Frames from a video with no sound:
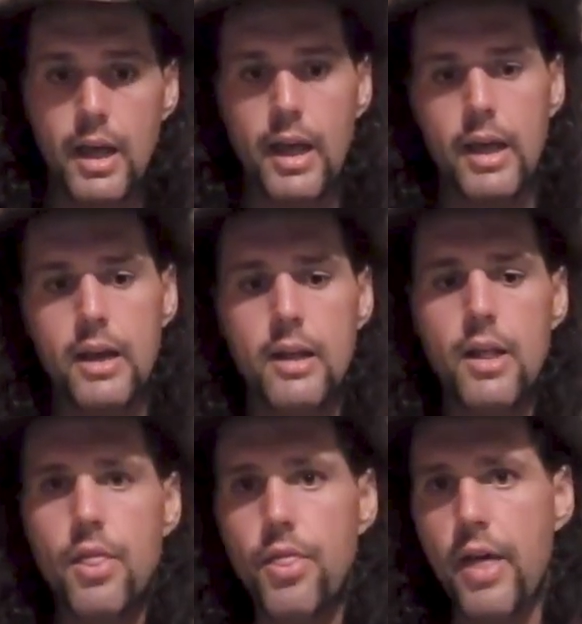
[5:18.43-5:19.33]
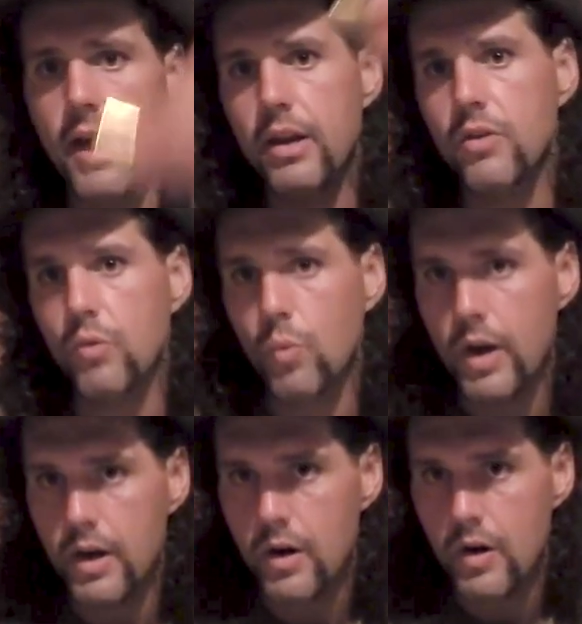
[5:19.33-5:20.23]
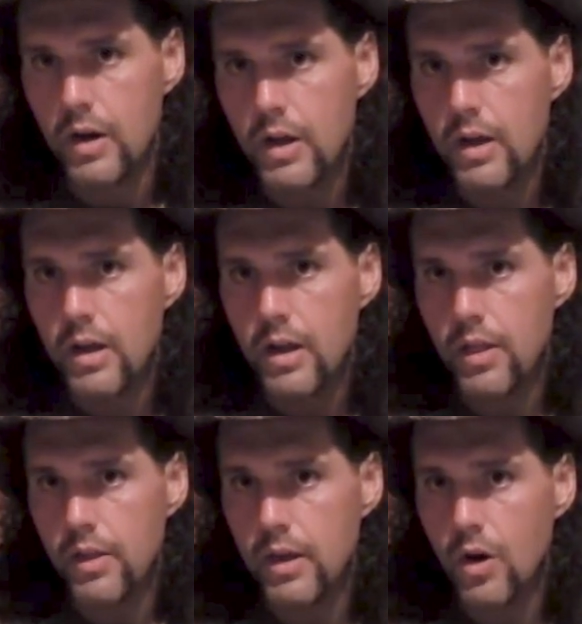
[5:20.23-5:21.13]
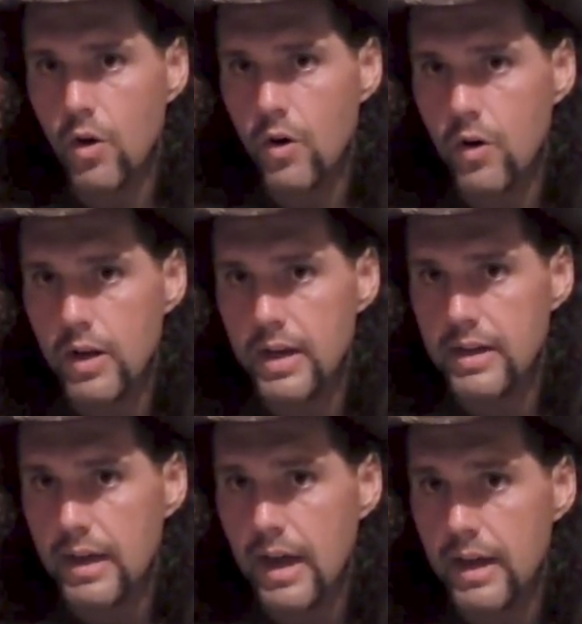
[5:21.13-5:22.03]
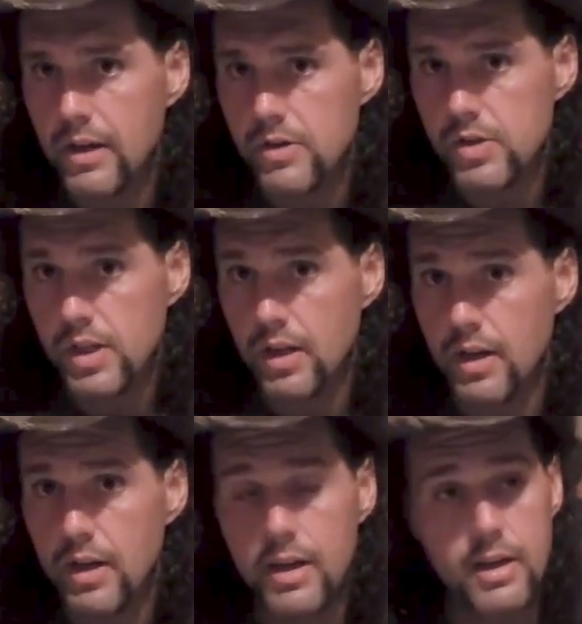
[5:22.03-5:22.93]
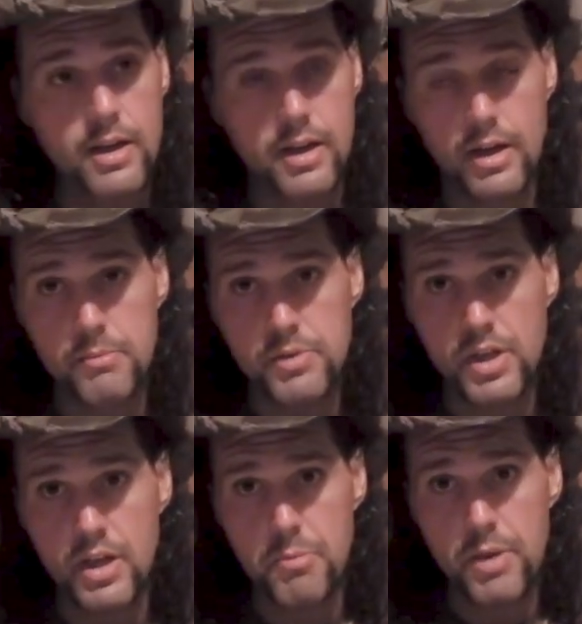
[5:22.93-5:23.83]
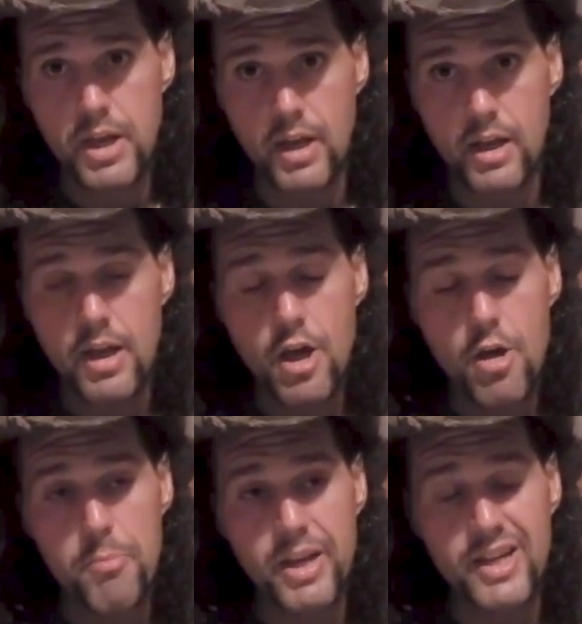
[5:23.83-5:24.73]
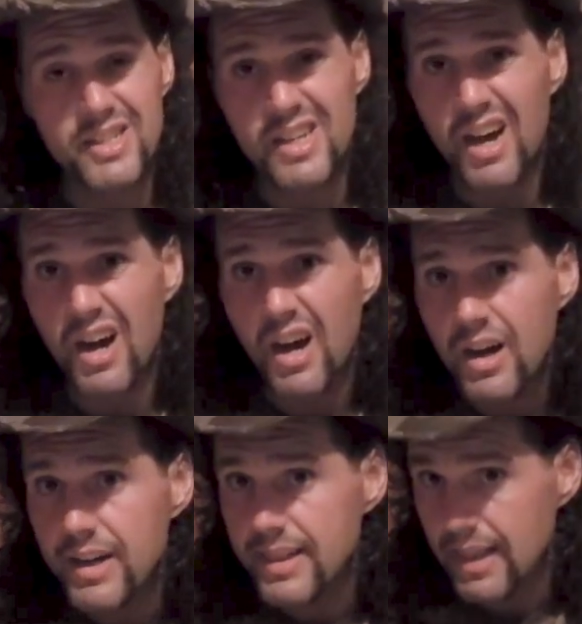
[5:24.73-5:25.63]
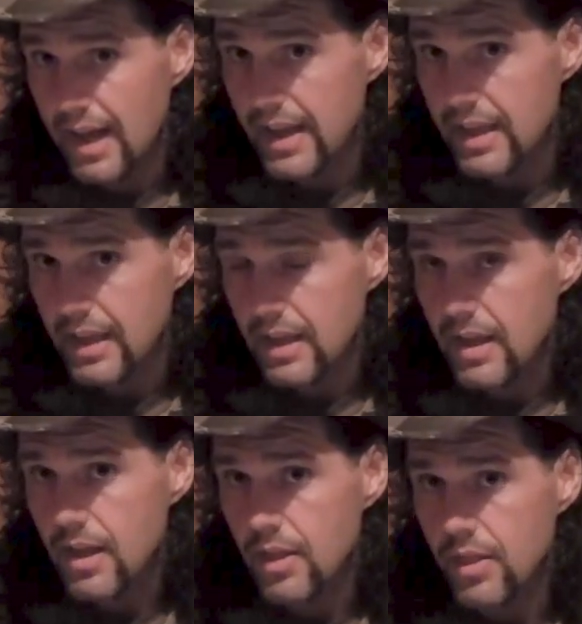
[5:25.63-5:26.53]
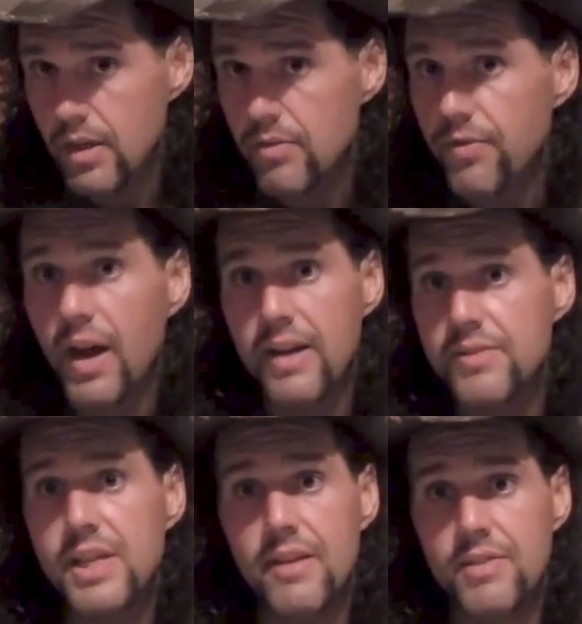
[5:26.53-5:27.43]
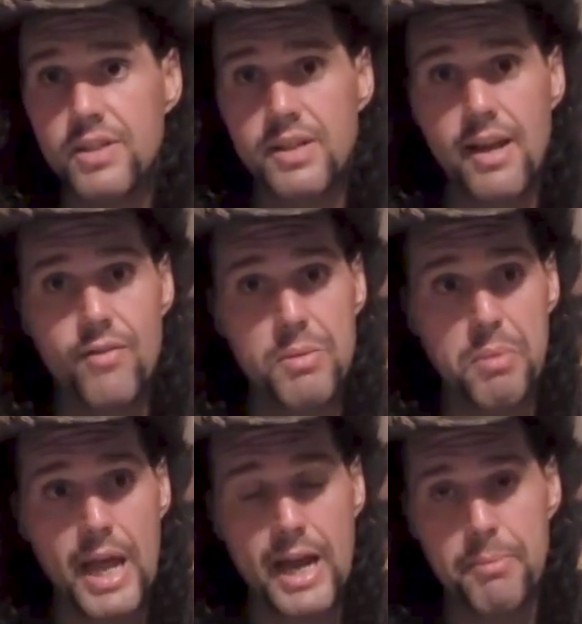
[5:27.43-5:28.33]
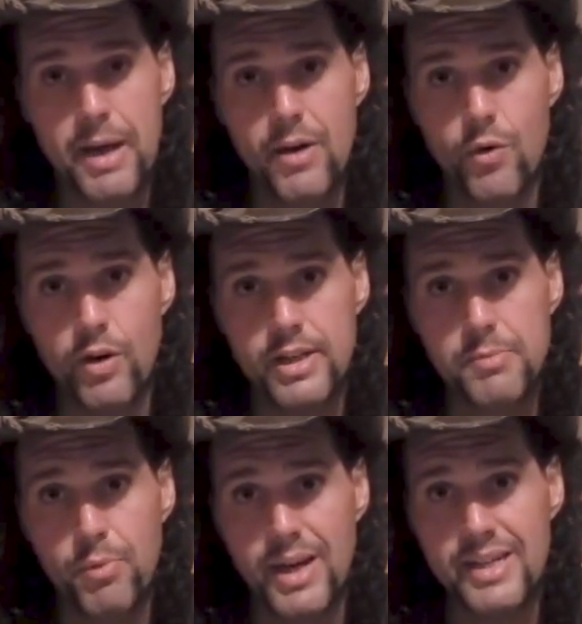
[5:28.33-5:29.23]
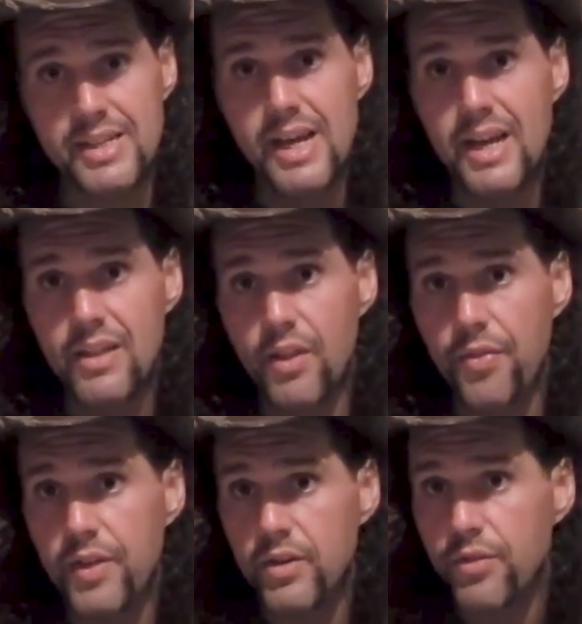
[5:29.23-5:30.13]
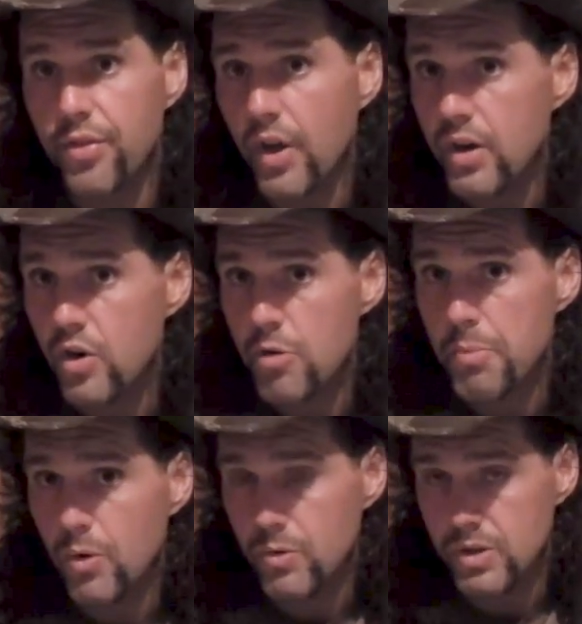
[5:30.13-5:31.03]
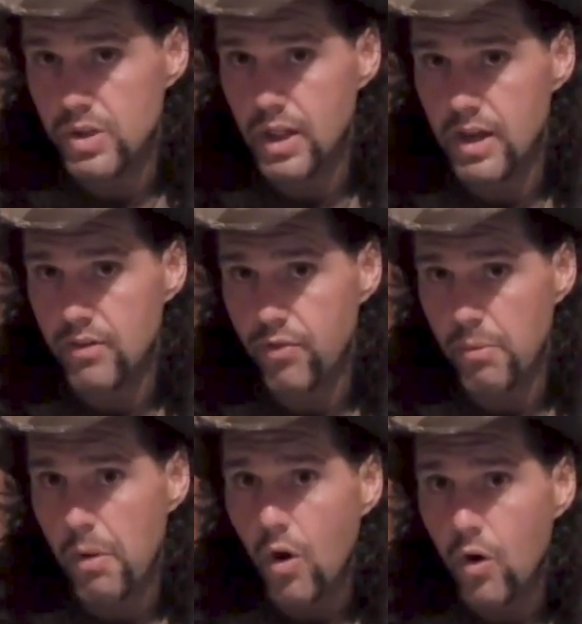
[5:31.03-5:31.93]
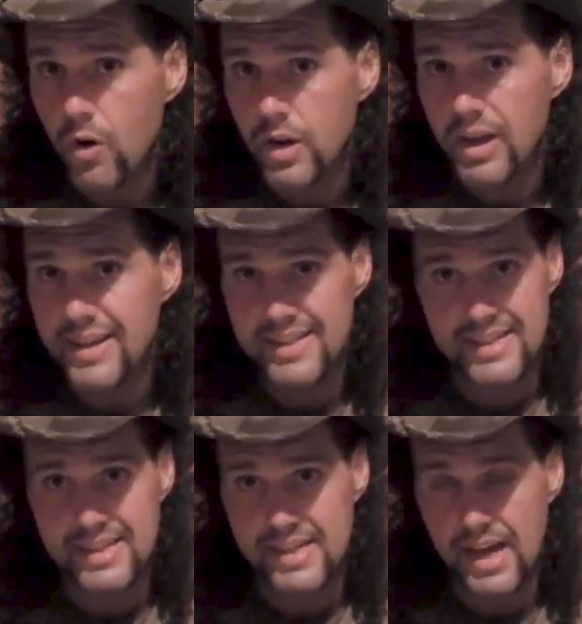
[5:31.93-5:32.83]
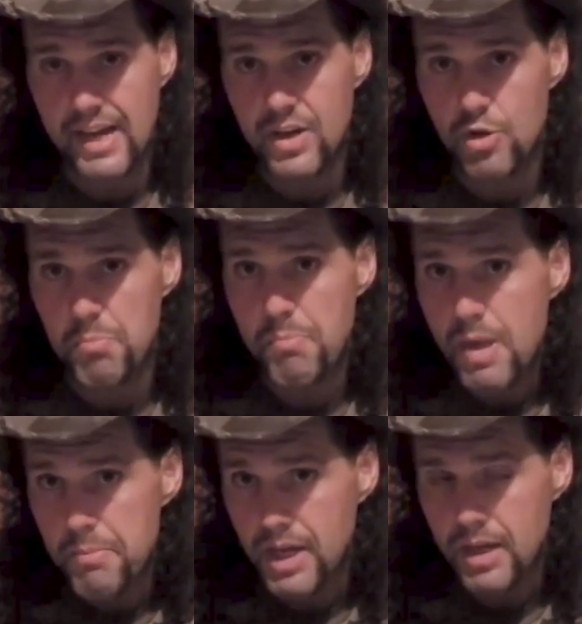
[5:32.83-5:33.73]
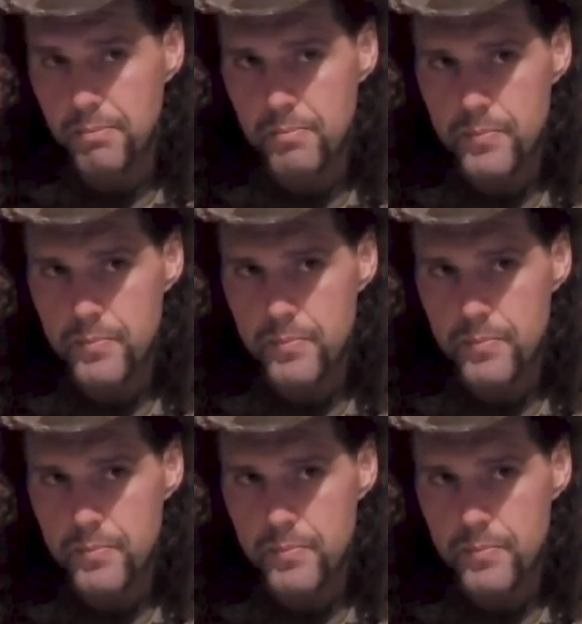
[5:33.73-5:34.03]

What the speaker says: And that is where the Aria Tiger Slug comes into being. Because unlike the 577 Black Powder Express that this Thunderbolt Slug from Aria is designed to mimic,